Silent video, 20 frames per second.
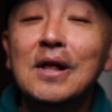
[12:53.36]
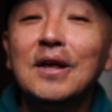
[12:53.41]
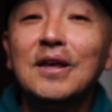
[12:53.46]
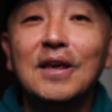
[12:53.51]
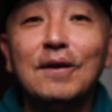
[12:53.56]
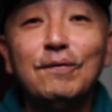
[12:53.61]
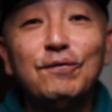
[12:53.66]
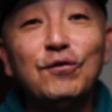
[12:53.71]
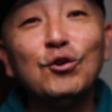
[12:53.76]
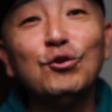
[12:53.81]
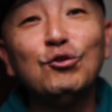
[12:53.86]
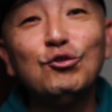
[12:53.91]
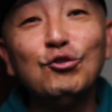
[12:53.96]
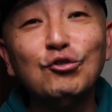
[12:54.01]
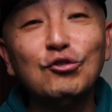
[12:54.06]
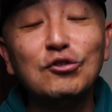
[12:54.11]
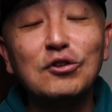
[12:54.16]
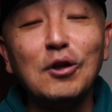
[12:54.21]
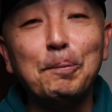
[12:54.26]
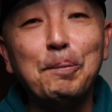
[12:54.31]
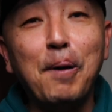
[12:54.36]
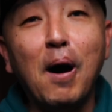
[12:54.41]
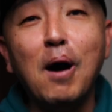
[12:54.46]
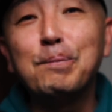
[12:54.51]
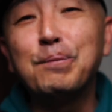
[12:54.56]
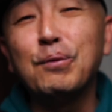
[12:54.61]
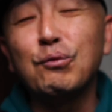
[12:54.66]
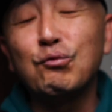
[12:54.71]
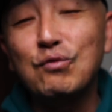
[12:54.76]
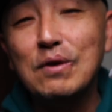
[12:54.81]
If you use the
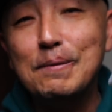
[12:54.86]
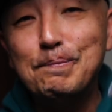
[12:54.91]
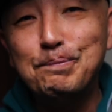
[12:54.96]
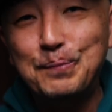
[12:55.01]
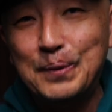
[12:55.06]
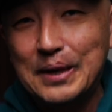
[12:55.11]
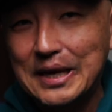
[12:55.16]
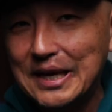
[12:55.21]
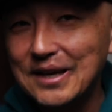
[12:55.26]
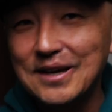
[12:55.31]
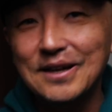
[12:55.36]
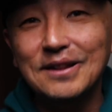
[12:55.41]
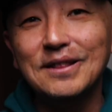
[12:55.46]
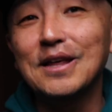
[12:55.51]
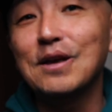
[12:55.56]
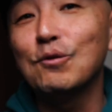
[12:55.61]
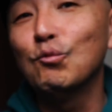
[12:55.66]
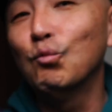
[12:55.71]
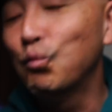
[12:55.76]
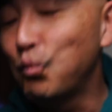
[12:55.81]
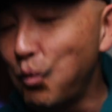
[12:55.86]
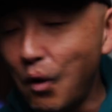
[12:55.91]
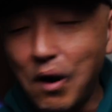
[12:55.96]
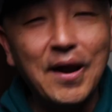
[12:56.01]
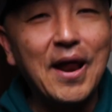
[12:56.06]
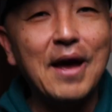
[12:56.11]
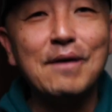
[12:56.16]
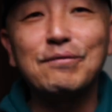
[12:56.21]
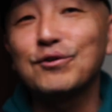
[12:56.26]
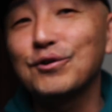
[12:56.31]
pump repeatedly,
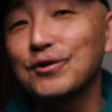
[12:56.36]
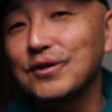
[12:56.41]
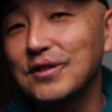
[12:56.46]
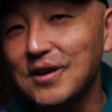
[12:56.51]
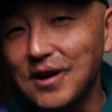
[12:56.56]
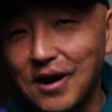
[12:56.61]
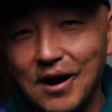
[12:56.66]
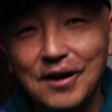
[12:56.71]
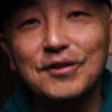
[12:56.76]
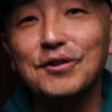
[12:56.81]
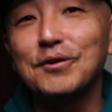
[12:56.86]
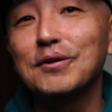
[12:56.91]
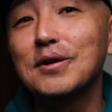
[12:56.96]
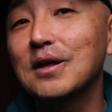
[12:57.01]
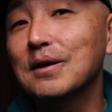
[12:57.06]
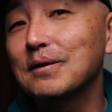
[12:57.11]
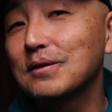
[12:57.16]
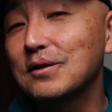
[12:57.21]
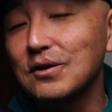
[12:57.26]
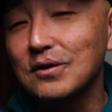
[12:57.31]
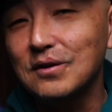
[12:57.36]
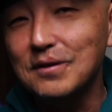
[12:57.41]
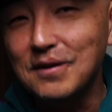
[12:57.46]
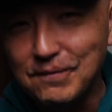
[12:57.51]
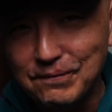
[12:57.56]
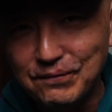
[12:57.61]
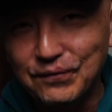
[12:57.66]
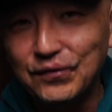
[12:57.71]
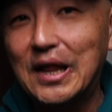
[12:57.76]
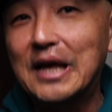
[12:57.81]
one after the other,
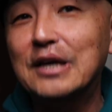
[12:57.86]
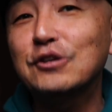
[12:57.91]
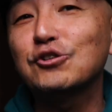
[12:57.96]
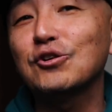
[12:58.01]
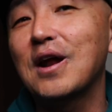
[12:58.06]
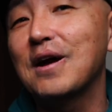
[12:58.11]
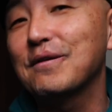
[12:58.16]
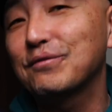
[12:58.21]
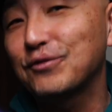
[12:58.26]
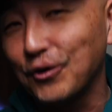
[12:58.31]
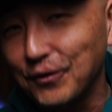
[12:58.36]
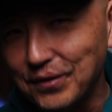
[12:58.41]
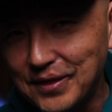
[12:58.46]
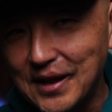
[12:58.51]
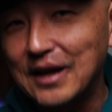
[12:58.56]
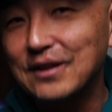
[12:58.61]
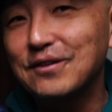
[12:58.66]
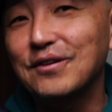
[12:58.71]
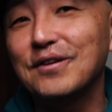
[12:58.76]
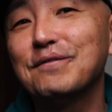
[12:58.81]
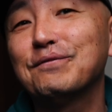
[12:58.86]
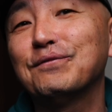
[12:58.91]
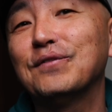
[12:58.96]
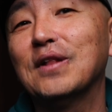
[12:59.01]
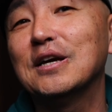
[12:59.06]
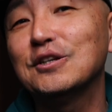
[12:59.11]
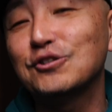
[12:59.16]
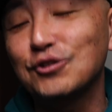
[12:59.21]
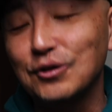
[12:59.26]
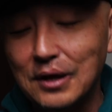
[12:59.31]
inflation after another
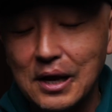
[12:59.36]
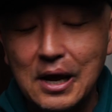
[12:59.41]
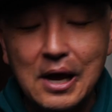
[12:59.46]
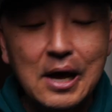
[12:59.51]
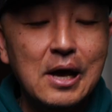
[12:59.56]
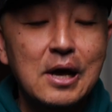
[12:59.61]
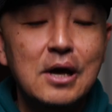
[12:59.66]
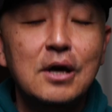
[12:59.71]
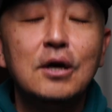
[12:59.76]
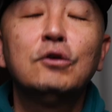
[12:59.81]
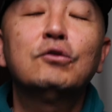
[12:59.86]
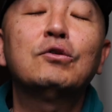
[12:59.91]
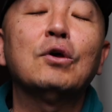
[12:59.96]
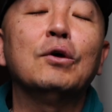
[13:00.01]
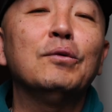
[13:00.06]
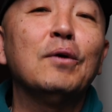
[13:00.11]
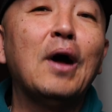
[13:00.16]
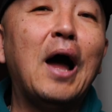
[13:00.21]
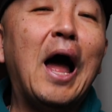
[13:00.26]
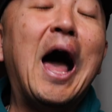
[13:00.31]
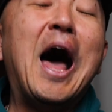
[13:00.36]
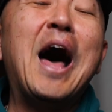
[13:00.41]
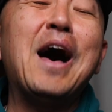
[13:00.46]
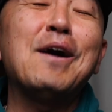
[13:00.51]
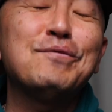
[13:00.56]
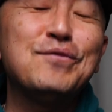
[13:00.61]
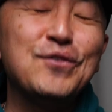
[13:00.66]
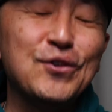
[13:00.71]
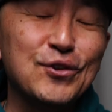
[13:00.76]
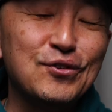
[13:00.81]
inflation, so
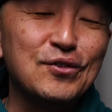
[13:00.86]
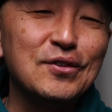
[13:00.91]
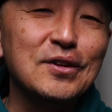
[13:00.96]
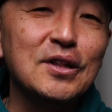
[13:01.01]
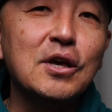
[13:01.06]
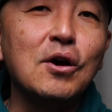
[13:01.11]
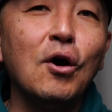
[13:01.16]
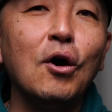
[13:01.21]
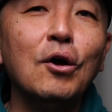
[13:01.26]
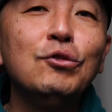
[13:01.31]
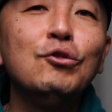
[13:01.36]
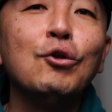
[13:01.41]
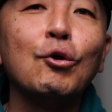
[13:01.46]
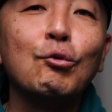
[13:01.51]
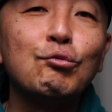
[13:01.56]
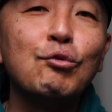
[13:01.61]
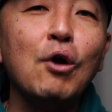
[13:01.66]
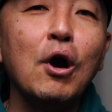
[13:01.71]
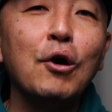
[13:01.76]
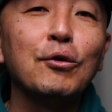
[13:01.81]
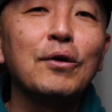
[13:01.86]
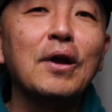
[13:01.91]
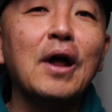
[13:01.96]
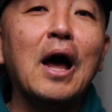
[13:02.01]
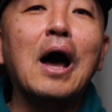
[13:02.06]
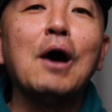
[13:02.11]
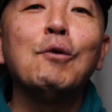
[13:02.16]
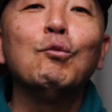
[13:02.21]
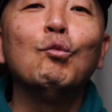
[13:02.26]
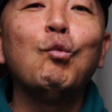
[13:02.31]
obviously on the road,
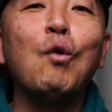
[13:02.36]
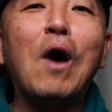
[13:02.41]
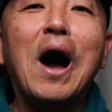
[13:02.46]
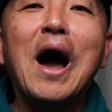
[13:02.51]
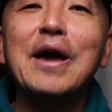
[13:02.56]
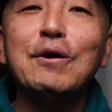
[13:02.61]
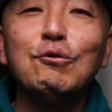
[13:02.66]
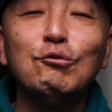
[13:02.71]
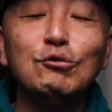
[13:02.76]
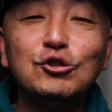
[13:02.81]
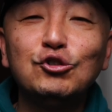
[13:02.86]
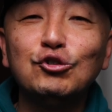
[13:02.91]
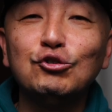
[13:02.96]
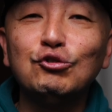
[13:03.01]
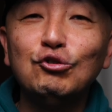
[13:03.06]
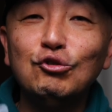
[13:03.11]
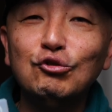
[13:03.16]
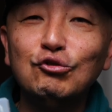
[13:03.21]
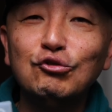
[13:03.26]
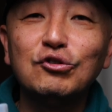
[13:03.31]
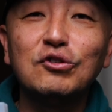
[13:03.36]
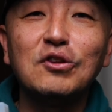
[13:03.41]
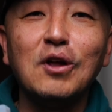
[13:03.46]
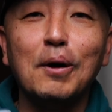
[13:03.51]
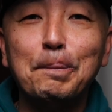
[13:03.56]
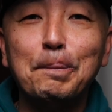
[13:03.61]
why would you use the